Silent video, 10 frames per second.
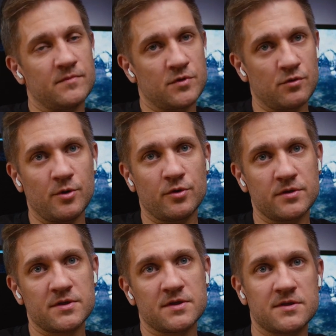to be
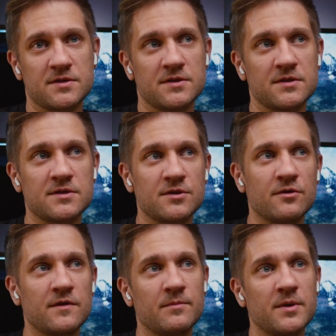honest, it's
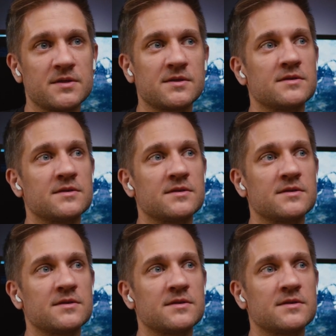not the best.